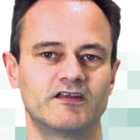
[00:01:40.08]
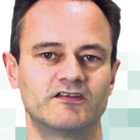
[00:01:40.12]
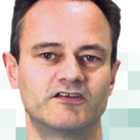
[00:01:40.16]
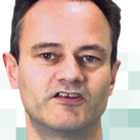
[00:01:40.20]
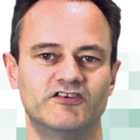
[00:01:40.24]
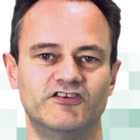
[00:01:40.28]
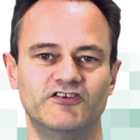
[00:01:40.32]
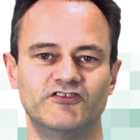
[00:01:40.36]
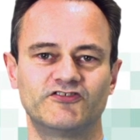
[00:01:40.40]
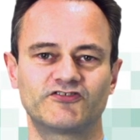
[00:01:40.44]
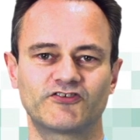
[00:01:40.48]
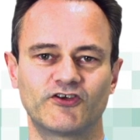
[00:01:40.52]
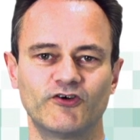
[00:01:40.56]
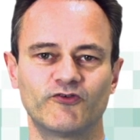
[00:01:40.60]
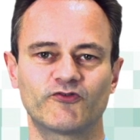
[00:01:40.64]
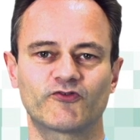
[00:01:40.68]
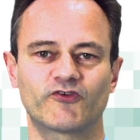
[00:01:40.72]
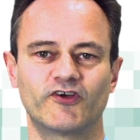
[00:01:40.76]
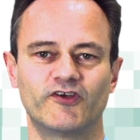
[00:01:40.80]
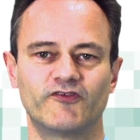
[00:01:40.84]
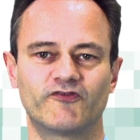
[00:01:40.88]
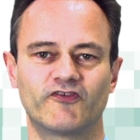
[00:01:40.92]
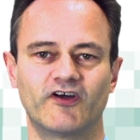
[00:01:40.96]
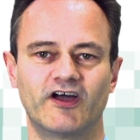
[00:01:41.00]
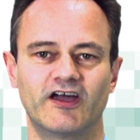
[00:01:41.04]
The
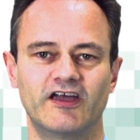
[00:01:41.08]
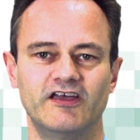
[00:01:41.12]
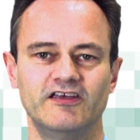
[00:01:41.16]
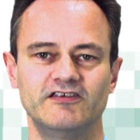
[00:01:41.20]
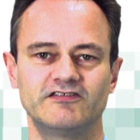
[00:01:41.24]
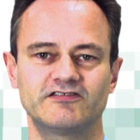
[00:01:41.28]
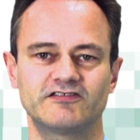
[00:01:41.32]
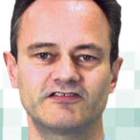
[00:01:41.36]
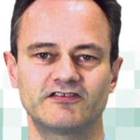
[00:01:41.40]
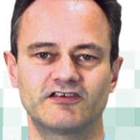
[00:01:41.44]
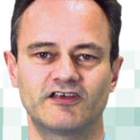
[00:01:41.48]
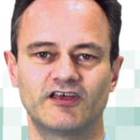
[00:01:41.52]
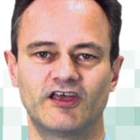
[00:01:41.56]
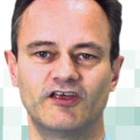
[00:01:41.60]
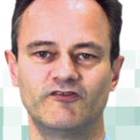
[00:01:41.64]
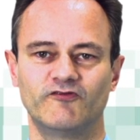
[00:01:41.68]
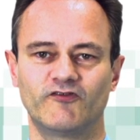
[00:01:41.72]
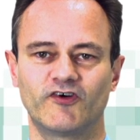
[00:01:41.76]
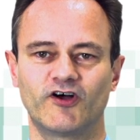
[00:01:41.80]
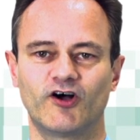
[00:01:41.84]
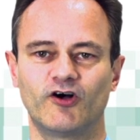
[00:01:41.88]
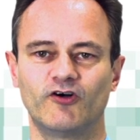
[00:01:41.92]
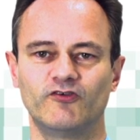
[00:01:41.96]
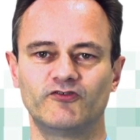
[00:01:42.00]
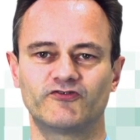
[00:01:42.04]
discovery phase
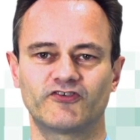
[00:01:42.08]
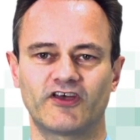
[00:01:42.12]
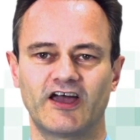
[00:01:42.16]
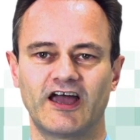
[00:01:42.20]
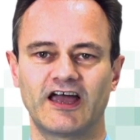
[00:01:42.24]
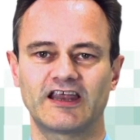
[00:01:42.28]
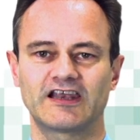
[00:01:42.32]
involves